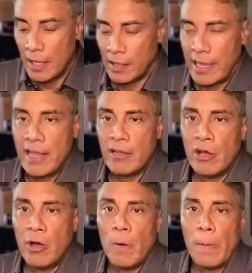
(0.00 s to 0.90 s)

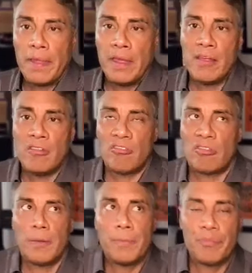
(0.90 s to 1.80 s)
K-Glow
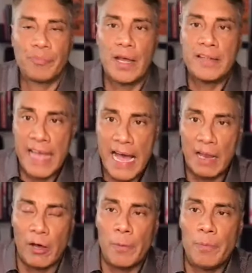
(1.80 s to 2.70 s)
is a
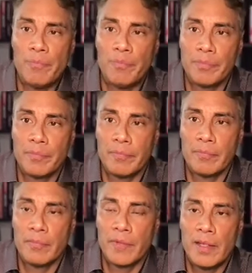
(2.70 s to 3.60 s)
tallow.
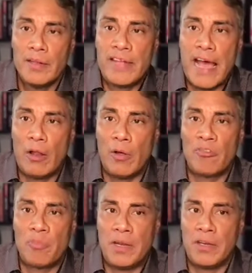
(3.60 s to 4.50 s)
Tallow
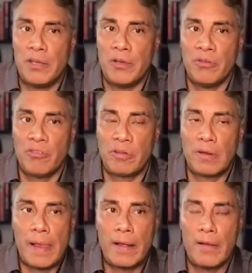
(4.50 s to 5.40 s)
has been used
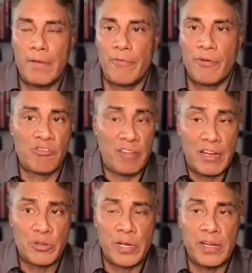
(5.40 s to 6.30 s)
for
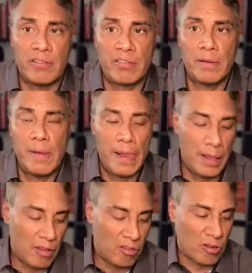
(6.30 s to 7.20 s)
centuries,
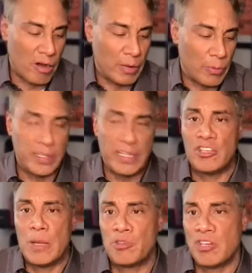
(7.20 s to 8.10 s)
starting with the
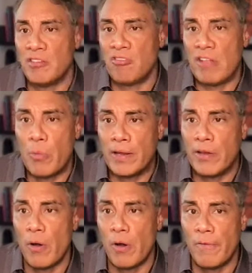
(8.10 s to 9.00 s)
Egyptians that we
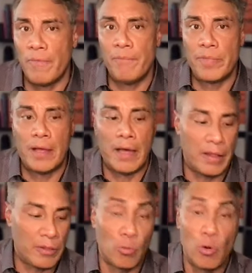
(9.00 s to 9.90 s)
know
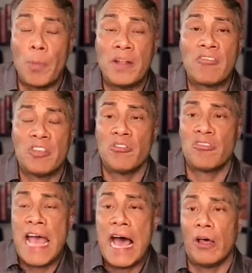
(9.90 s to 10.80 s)
of. The Romans
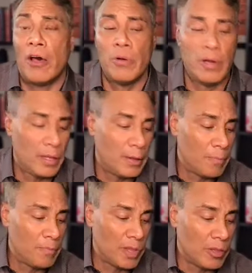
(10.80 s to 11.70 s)
used tallow.
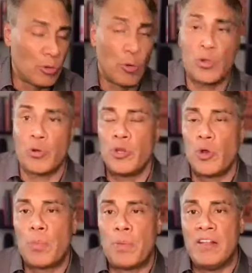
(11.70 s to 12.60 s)
Northern
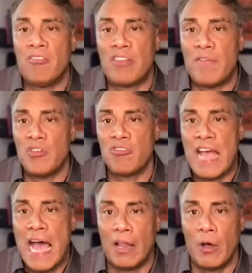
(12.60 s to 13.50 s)
Europeans have used
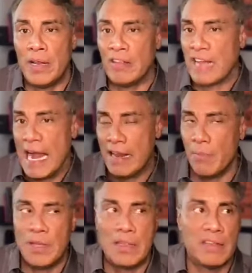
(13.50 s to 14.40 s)
tallow, and it's kind of
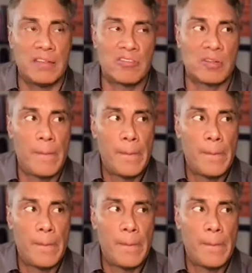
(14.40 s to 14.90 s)
been this